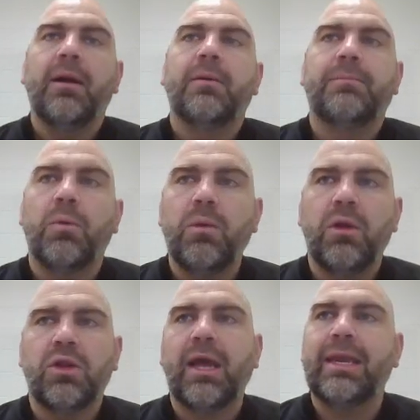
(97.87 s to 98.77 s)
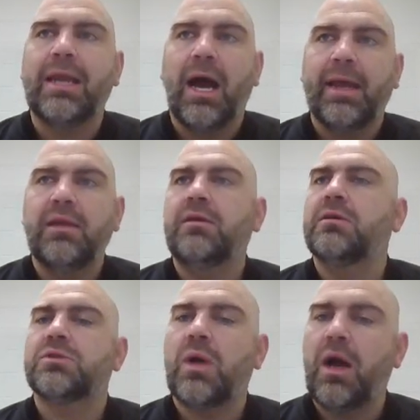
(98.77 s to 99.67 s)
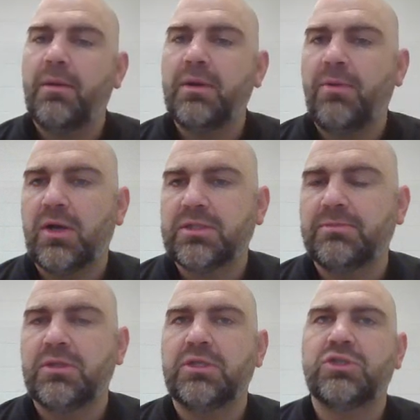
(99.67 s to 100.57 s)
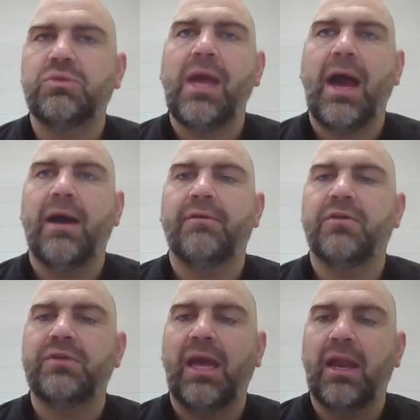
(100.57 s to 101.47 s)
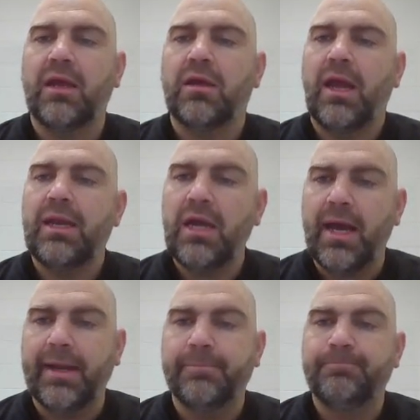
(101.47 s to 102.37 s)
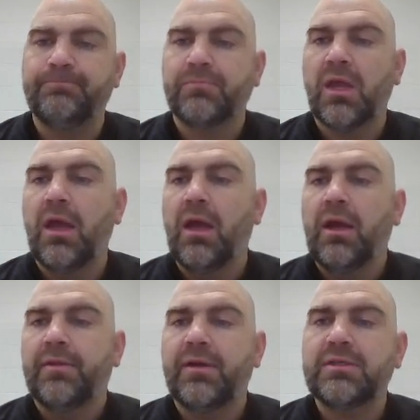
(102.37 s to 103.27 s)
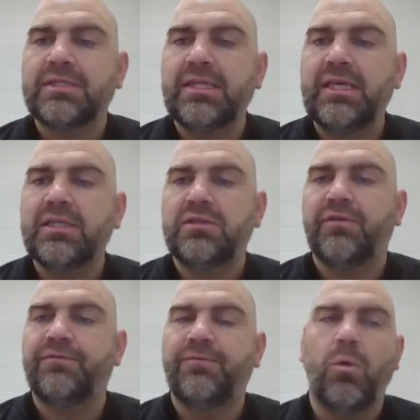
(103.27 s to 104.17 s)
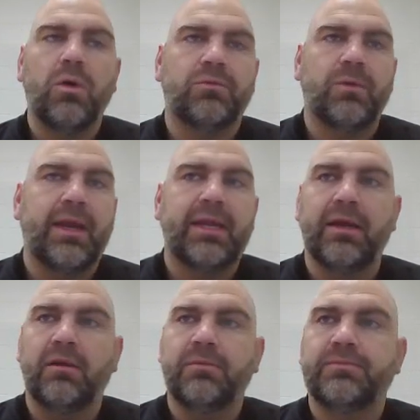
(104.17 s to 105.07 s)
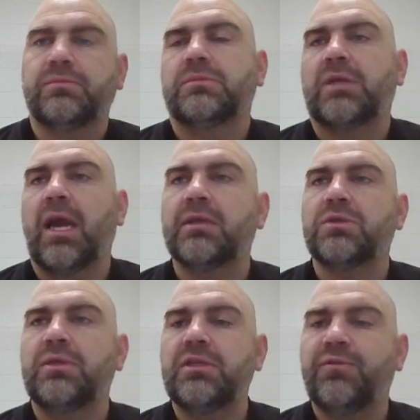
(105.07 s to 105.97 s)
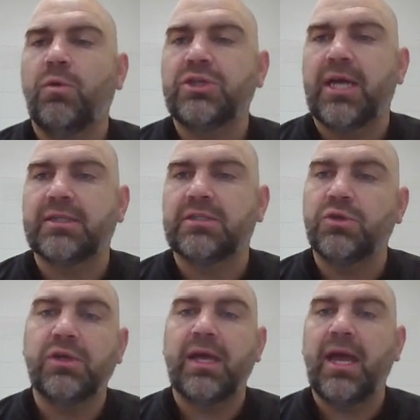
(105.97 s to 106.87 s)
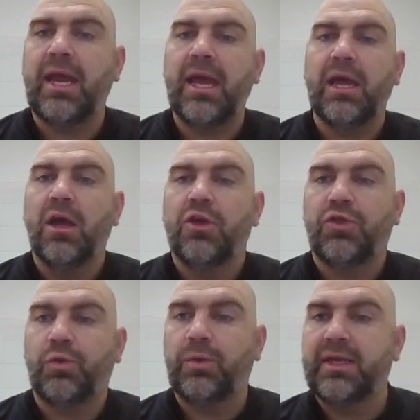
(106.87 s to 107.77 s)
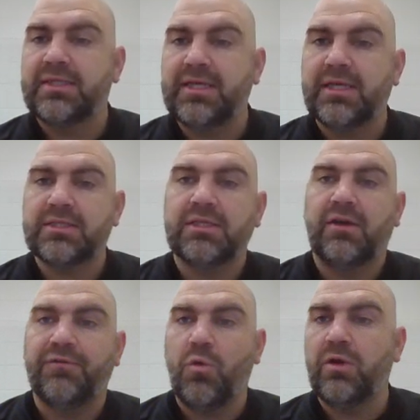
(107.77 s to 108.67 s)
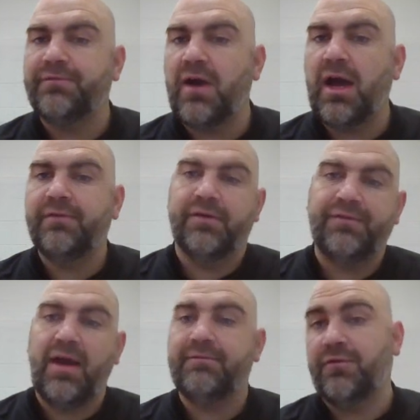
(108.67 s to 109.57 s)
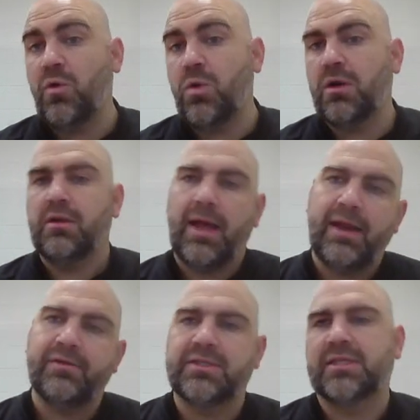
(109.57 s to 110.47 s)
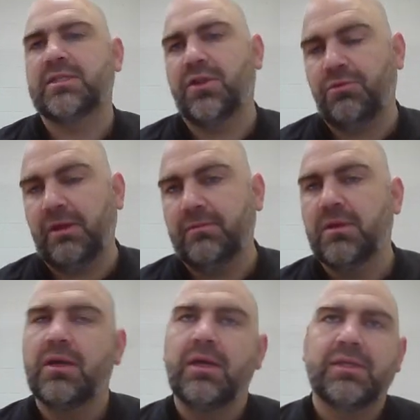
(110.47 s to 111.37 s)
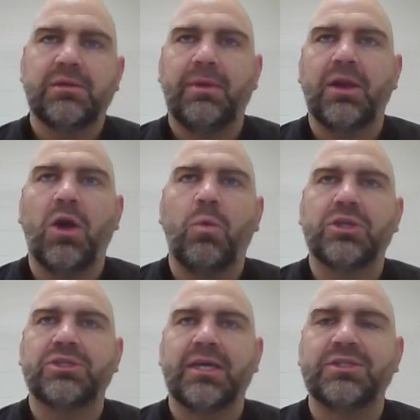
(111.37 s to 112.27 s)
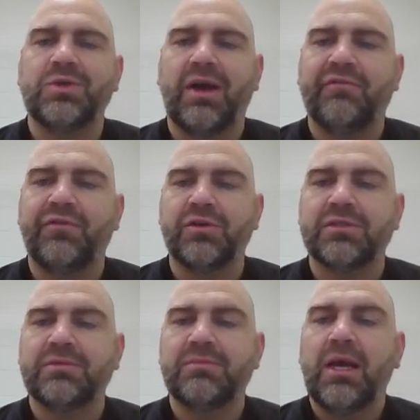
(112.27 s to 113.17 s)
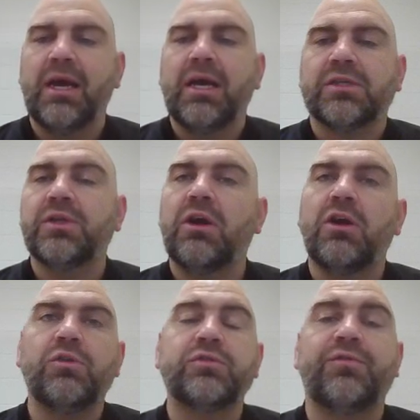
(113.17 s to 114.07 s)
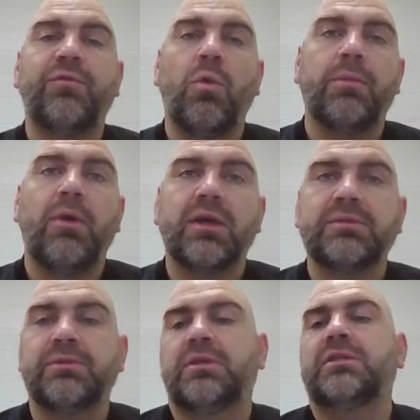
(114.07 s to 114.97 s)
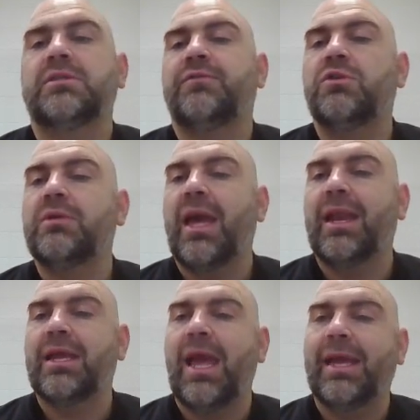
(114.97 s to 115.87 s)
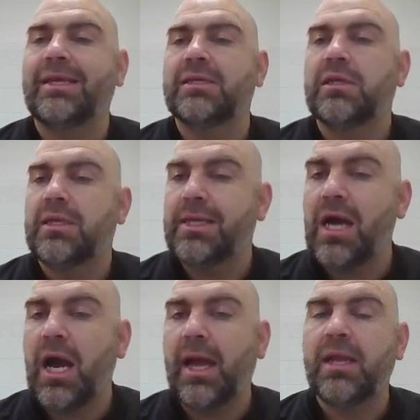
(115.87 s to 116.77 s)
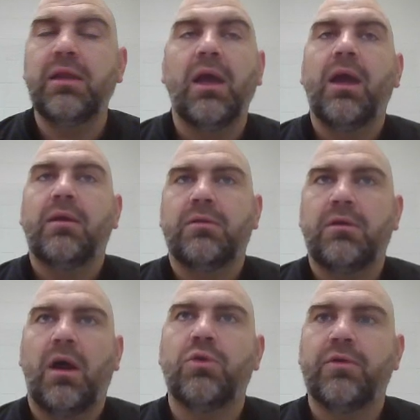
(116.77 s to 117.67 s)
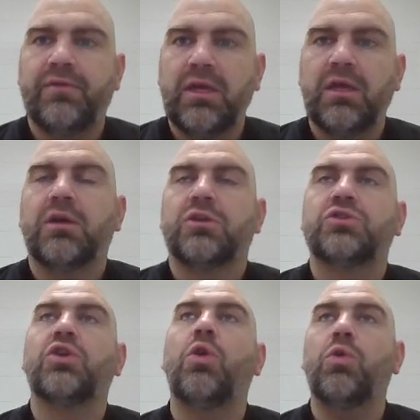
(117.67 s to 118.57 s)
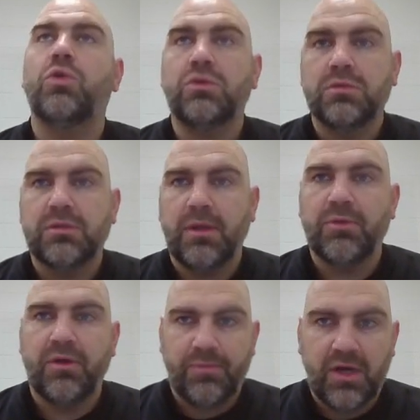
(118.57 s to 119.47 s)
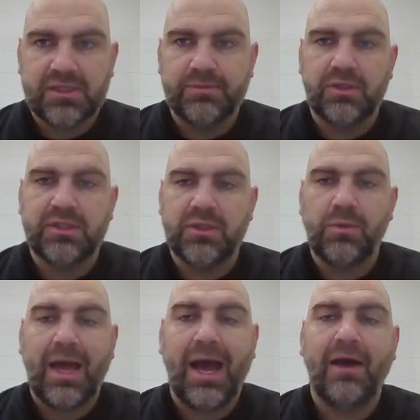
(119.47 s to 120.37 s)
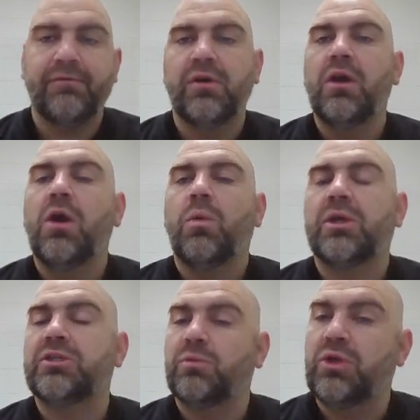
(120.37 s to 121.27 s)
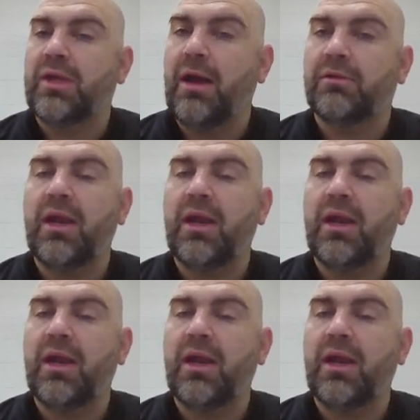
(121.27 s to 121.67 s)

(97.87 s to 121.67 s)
But we want to look at 9, so how many possibilities do we have of getting a 9? There's these 4 right here. Okay, so these 4 chances, you could get a 3 and a 6, 4 and a 5, 5 and a 4, and a 6 and a 3, depending on which dice you have first. So there are those 4 possibilities of you getting a 9 out of the total number of possibilities that we have, which when you count it